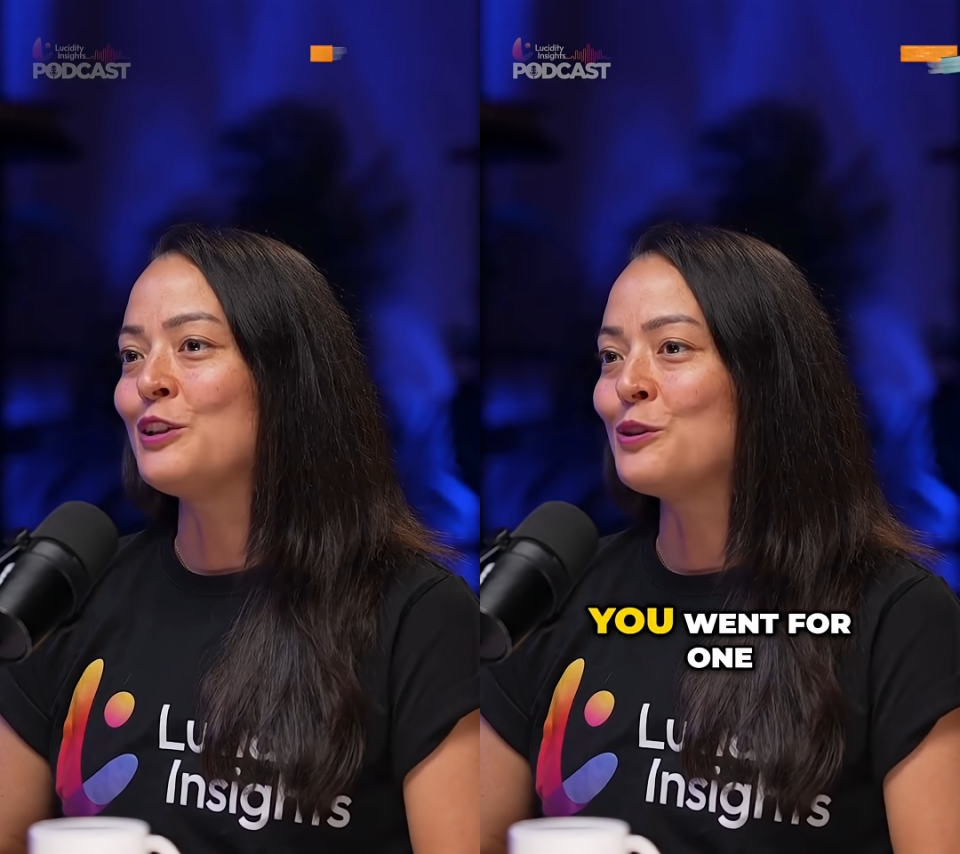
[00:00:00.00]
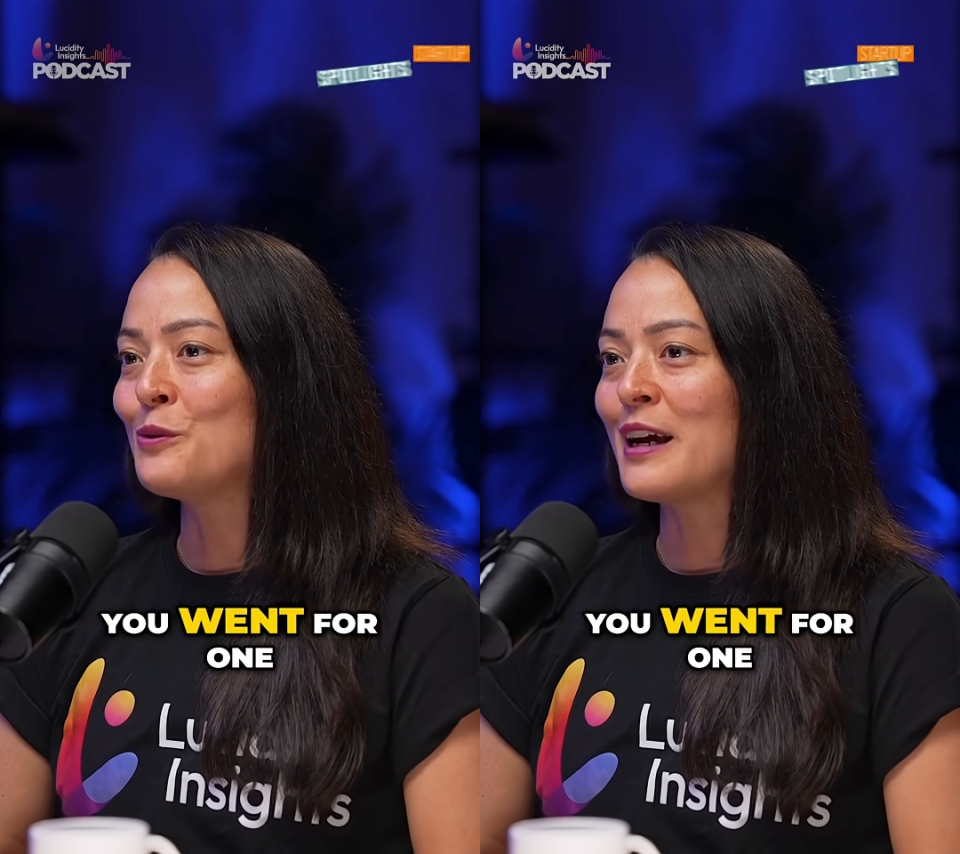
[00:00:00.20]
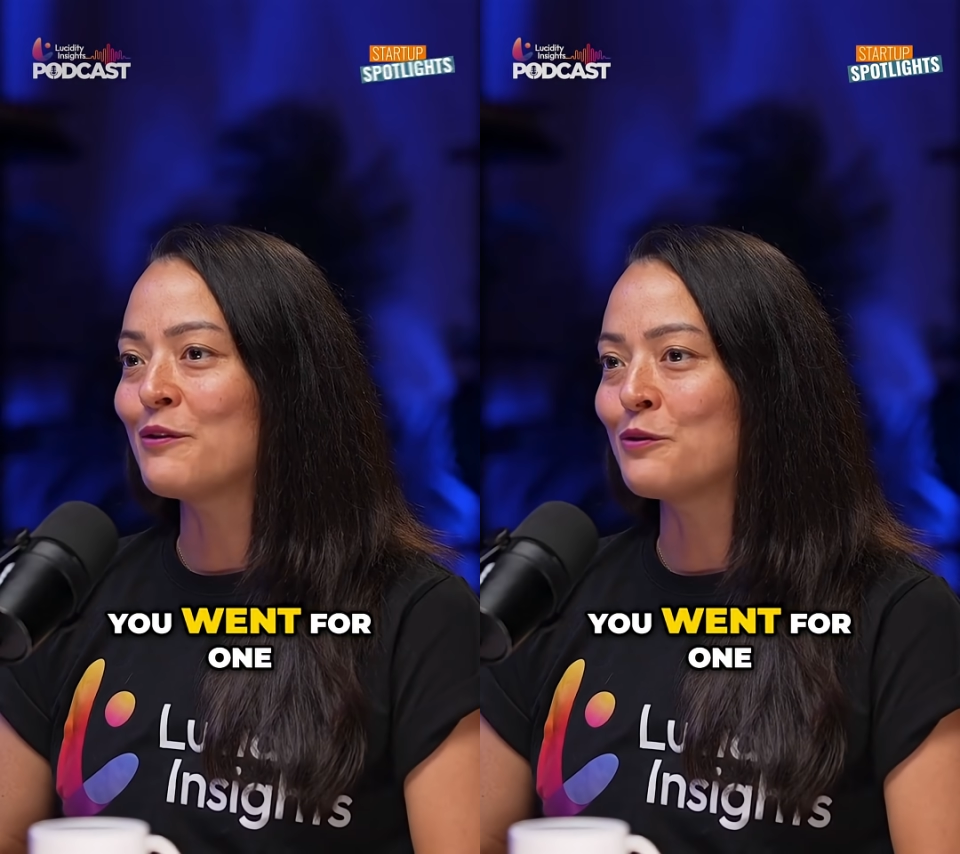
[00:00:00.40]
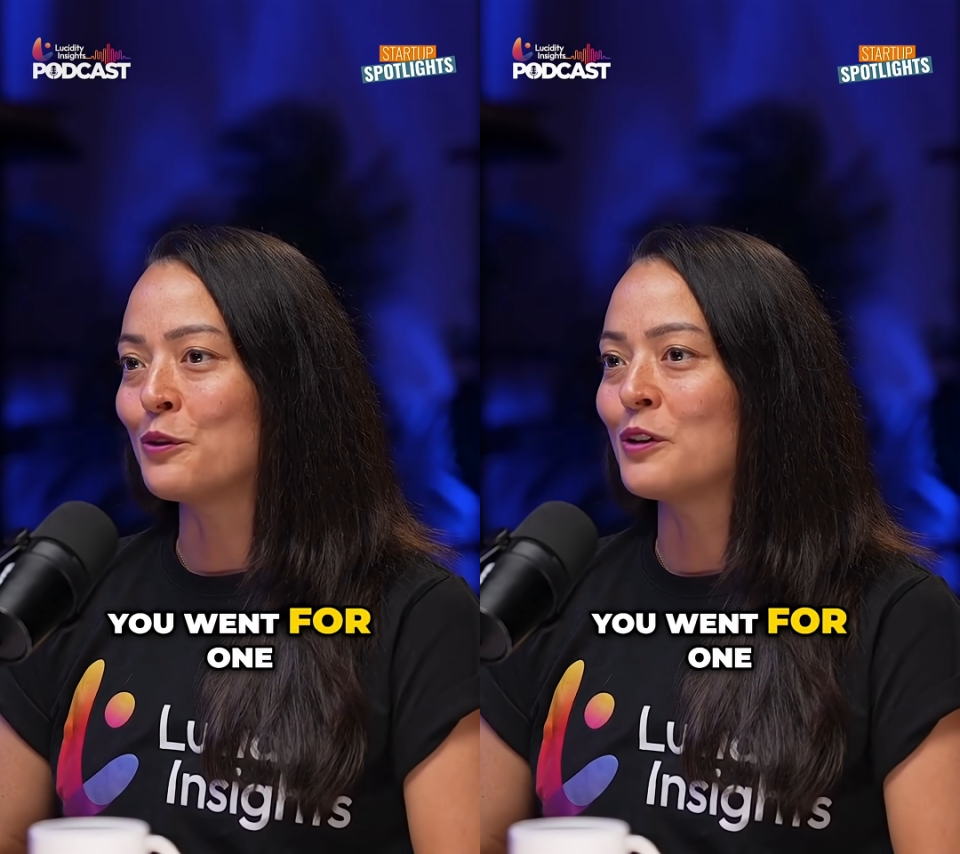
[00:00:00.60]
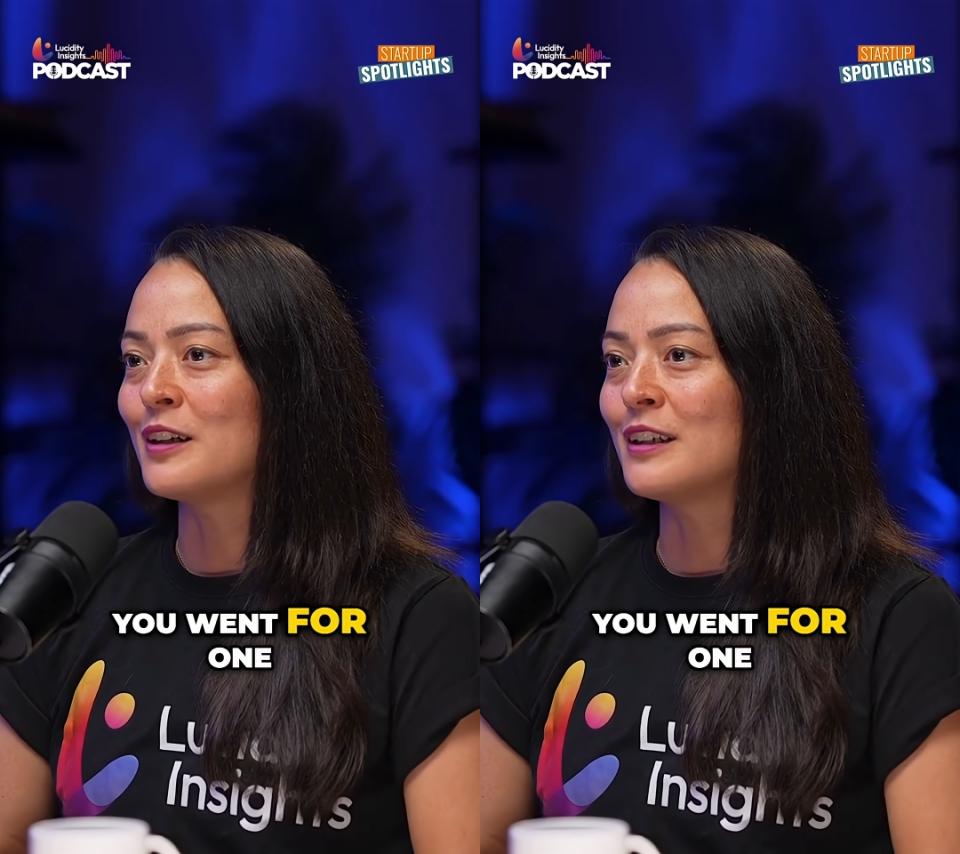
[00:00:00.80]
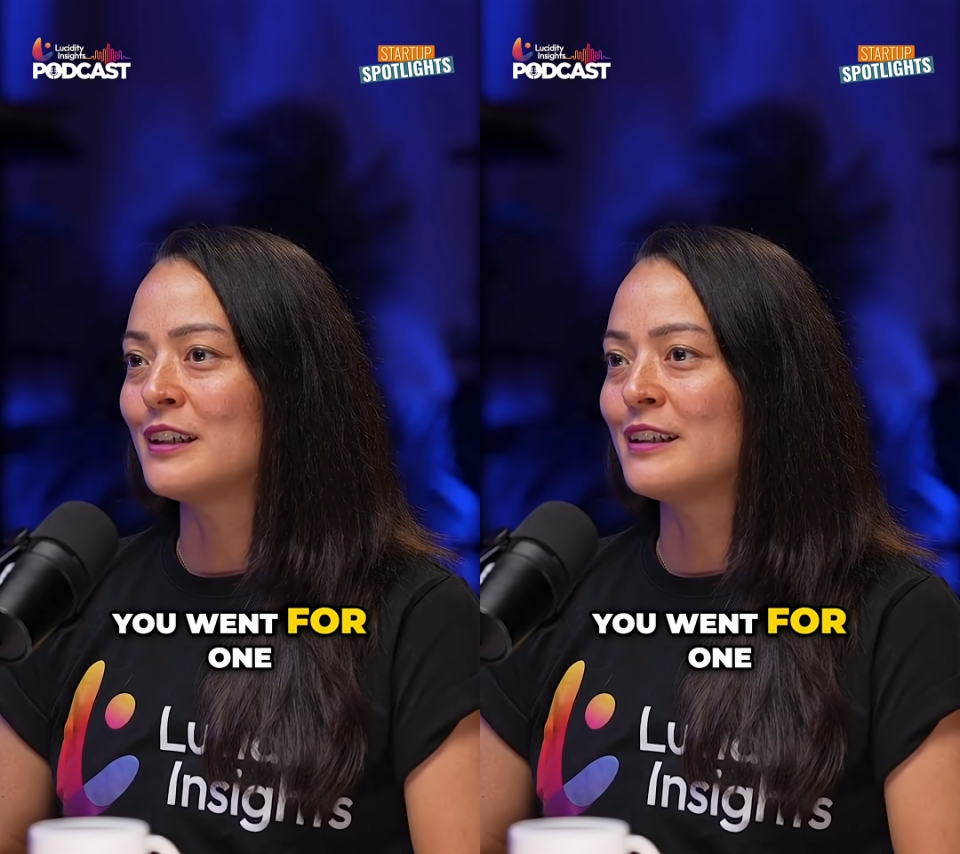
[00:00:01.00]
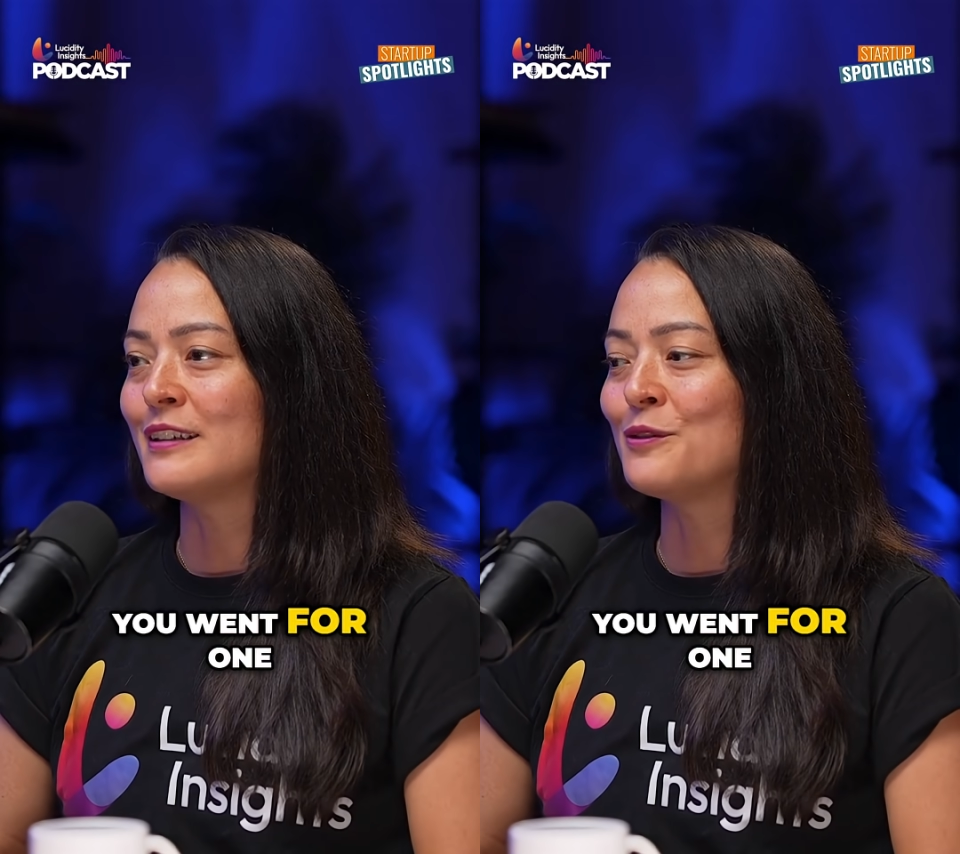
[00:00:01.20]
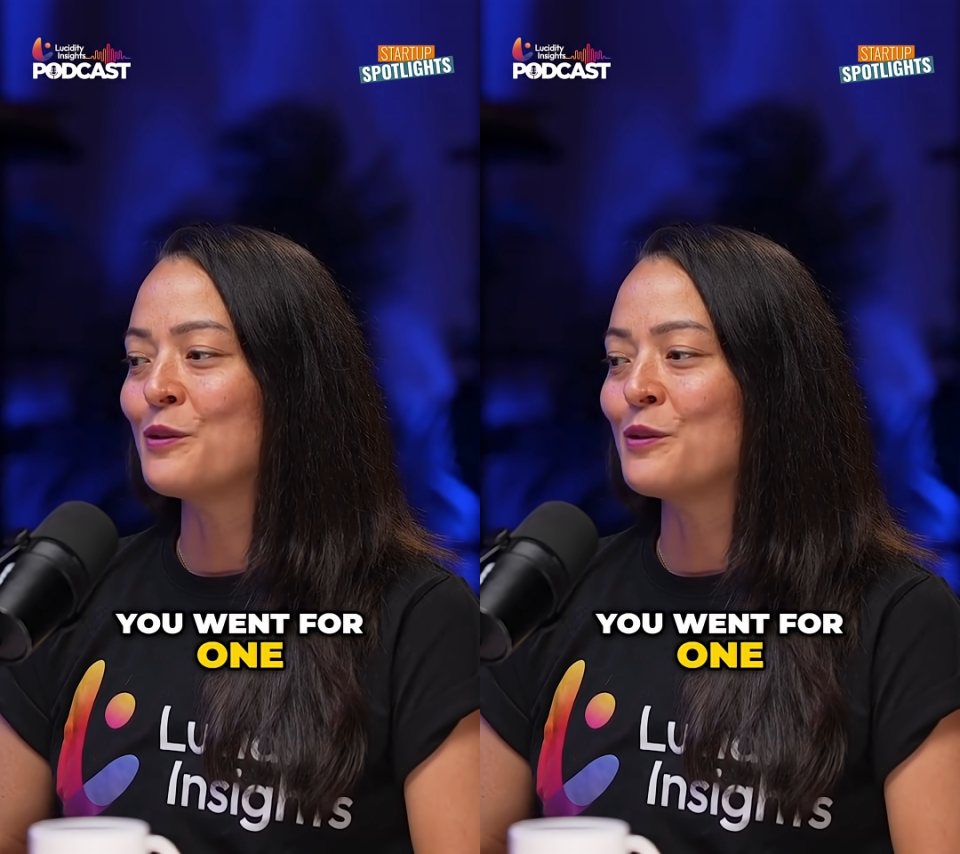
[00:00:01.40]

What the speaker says: You went for